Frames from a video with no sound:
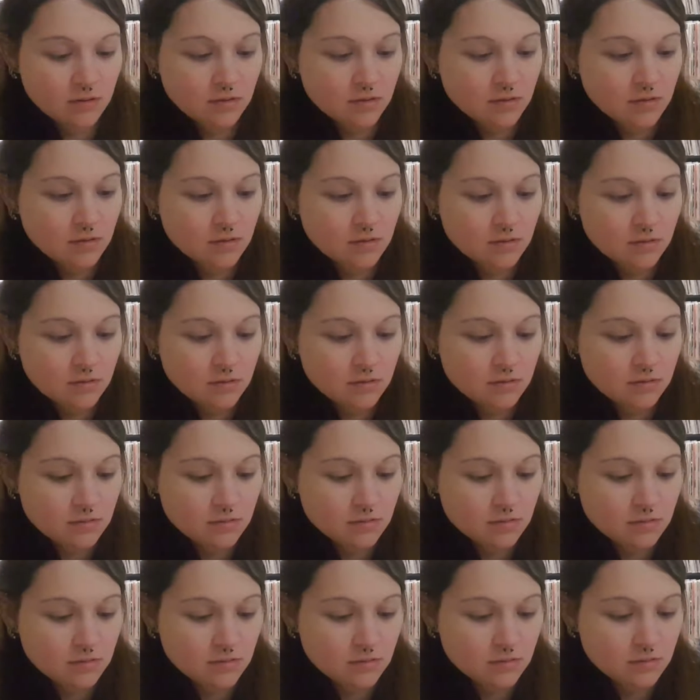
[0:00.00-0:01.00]

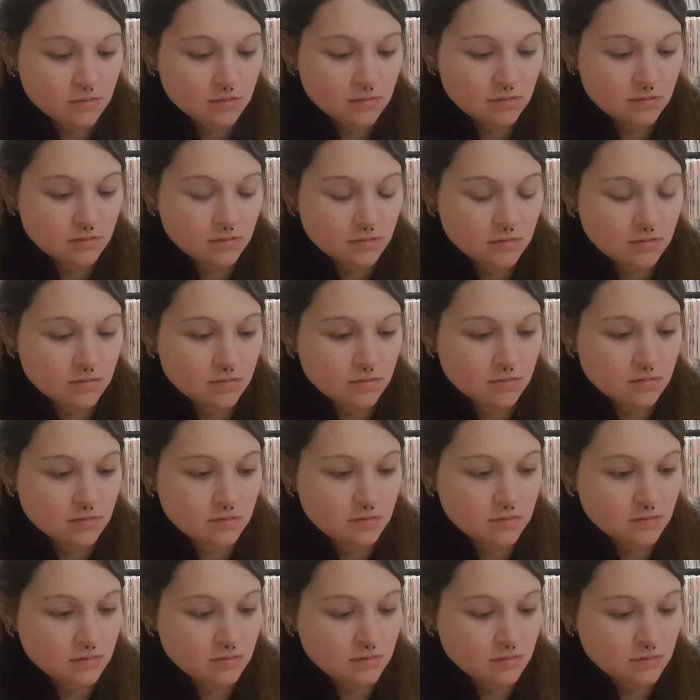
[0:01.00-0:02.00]

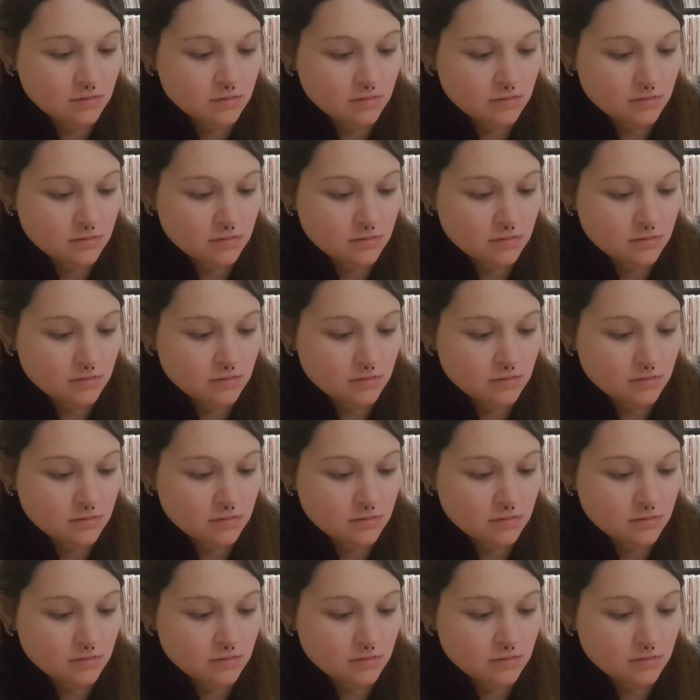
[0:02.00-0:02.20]
No one is speaking in this clip.